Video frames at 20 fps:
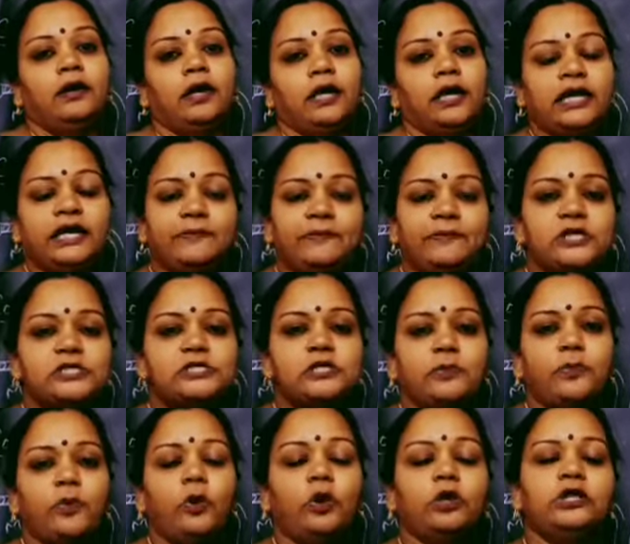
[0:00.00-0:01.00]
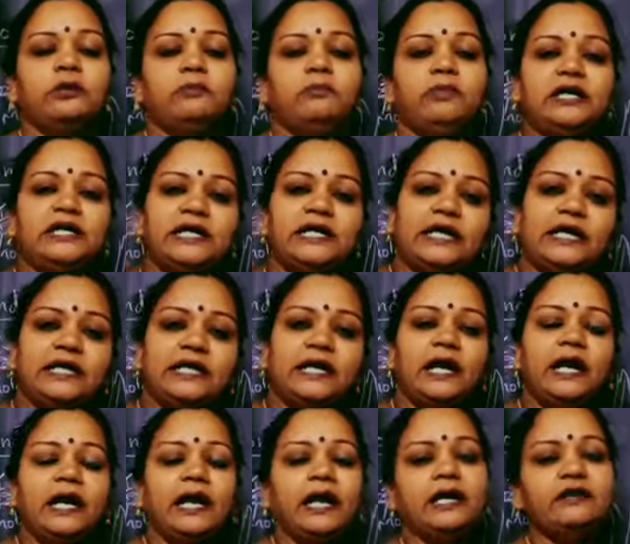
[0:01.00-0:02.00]
it depends upon the material
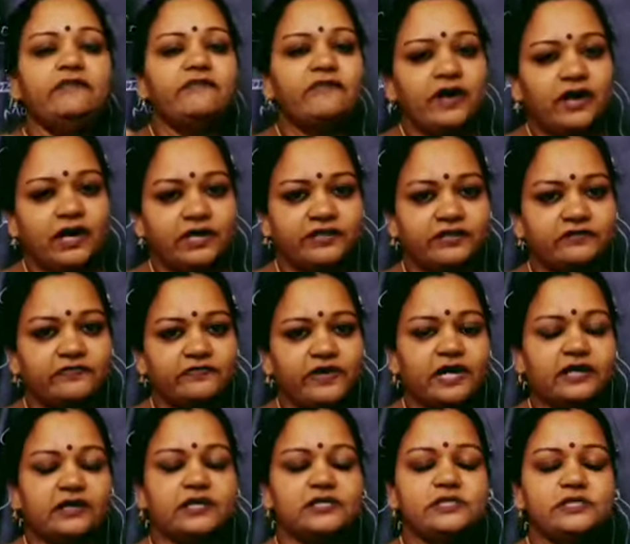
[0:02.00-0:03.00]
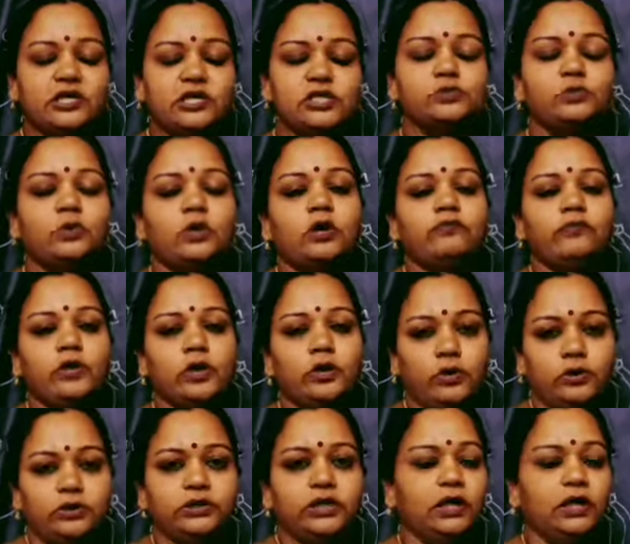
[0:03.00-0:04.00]
and different other factors. That is what we are
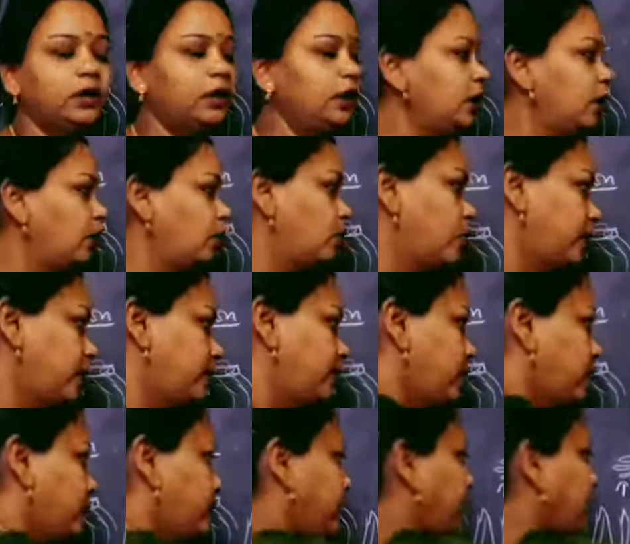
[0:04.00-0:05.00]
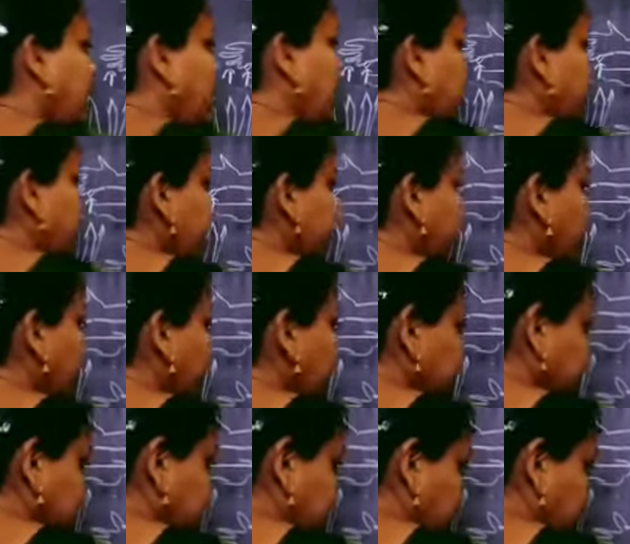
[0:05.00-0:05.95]
going to learn one by one. Before